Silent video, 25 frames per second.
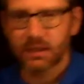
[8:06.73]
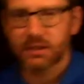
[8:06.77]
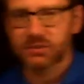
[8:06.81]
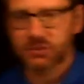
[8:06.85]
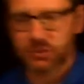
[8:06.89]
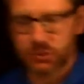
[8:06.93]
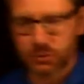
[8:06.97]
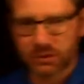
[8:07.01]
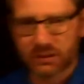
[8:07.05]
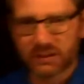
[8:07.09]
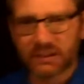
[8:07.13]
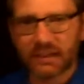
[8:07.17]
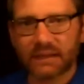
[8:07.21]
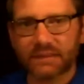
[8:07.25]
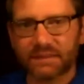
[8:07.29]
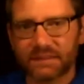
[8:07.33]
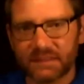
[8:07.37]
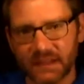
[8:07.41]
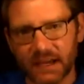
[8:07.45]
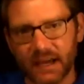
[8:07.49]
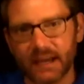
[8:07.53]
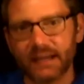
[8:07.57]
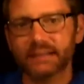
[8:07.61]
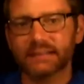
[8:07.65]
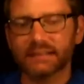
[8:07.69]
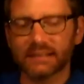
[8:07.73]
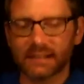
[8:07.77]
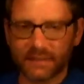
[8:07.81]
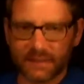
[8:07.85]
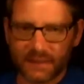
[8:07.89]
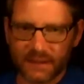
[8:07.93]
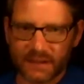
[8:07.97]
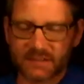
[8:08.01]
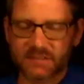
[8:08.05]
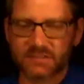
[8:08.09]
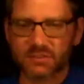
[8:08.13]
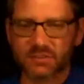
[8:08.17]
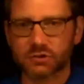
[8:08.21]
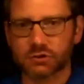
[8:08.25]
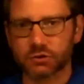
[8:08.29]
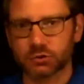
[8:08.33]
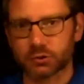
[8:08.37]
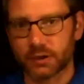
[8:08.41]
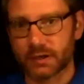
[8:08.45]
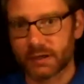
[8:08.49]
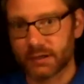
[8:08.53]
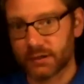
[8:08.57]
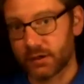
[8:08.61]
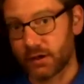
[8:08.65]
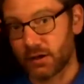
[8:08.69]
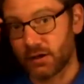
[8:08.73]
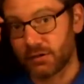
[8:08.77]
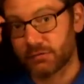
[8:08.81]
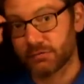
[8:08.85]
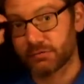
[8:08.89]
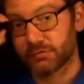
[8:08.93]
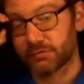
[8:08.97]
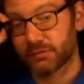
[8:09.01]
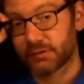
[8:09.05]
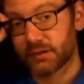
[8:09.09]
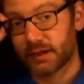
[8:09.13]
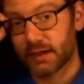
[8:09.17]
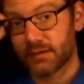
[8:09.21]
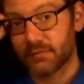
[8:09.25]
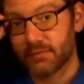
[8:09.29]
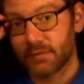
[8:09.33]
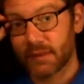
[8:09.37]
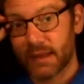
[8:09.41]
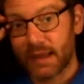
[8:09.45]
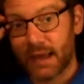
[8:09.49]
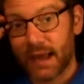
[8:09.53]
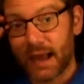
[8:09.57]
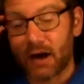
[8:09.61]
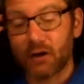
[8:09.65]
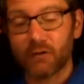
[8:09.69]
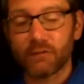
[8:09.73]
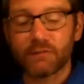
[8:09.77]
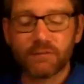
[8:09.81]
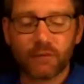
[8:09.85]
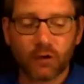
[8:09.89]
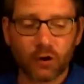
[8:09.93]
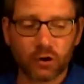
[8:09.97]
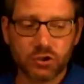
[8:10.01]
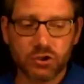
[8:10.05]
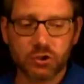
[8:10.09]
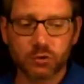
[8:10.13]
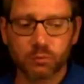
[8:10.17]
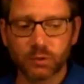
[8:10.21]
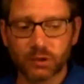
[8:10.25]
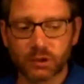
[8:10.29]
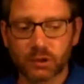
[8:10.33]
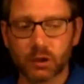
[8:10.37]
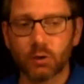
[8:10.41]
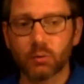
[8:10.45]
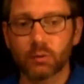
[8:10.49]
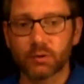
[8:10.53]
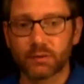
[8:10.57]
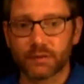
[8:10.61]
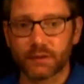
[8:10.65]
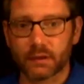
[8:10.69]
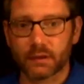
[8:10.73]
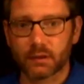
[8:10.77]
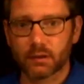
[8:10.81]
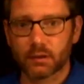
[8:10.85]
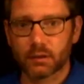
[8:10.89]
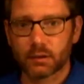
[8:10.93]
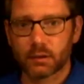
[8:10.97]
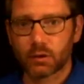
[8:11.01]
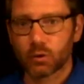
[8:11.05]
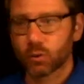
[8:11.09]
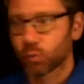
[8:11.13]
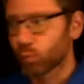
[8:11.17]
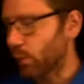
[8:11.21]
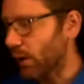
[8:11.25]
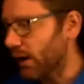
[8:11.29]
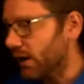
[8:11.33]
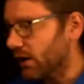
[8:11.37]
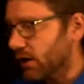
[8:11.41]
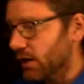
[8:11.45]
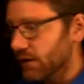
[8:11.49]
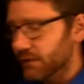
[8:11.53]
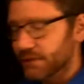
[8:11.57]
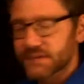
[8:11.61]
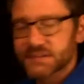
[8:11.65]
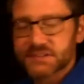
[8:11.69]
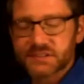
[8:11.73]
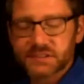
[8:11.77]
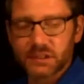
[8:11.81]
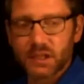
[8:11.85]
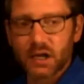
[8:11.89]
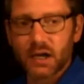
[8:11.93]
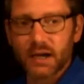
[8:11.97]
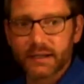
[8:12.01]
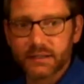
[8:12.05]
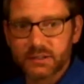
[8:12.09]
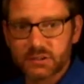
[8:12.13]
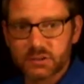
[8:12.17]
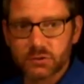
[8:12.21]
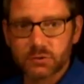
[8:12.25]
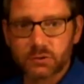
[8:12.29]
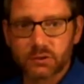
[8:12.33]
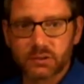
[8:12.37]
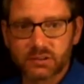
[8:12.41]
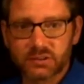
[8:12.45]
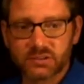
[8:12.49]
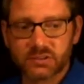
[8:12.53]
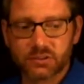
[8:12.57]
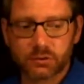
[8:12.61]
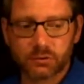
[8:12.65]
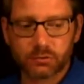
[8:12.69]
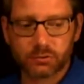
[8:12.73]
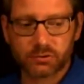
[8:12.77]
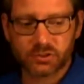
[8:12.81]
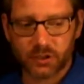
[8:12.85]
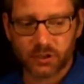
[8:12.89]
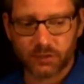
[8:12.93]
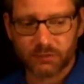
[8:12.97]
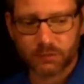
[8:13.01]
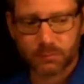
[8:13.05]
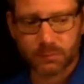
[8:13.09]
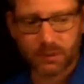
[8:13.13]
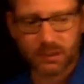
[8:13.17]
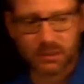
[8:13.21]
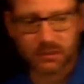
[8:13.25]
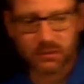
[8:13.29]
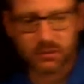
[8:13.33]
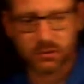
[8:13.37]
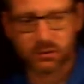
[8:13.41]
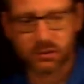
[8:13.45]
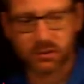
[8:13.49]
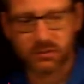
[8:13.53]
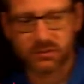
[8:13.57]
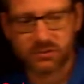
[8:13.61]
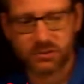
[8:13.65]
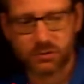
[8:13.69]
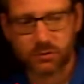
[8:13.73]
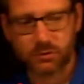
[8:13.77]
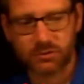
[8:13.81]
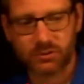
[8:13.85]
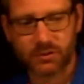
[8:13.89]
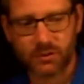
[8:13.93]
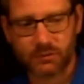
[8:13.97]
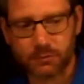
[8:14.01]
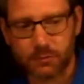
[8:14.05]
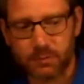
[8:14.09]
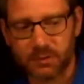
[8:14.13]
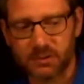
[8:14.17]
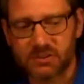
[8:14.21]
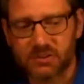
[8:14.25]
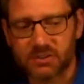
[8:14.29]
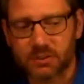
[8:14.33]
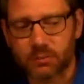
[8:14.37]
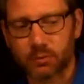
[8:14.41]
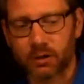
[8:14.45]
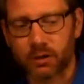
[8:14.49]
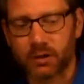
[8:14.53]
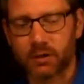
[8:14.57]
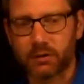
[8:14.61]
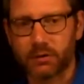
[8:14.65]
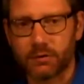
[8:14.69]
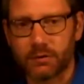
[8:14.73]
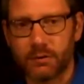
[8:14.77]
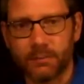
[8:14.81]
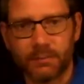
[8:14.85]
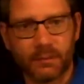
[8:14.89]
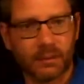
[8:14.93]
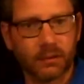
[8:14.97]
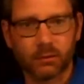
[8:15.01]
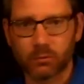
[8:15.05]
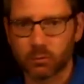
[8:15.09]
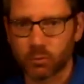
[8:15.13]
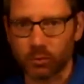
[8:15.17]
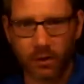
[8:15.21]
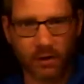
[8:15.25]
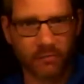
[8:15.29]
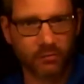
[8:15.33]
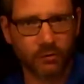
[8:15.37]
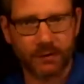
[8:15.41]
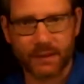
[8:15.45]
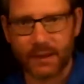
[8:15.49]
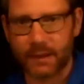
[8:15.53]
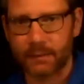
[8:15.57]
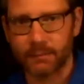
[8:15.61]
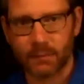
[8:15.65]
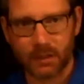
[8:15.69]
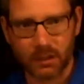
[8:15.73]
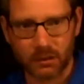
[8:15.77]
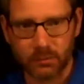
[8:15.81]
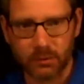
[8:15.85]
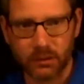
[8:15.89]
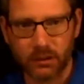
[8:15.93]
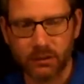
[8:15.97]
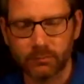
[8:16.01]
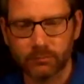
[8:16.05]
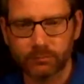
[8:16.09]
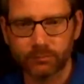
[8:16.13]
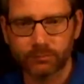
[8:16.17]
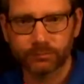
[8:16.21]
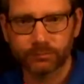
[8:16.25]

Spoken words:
So you get the idea that it's a trade-off. Okay? How far should we go with it? Where on this line do you consider yourself to be? Do you consider yourself to be somewhere here in the middle, wherever that may be?